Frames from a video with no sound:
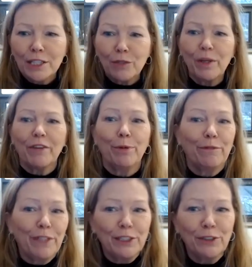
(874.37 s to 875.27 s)
So we have
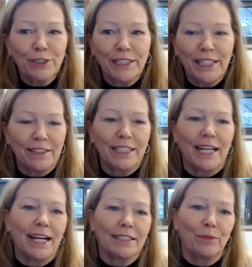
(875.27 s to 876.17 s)
provincial sales
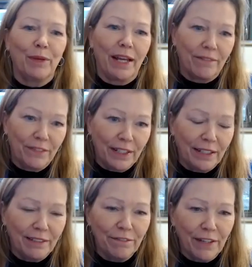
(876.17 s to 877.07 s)
tax, we have
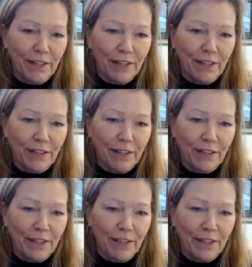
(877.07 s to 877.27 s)
the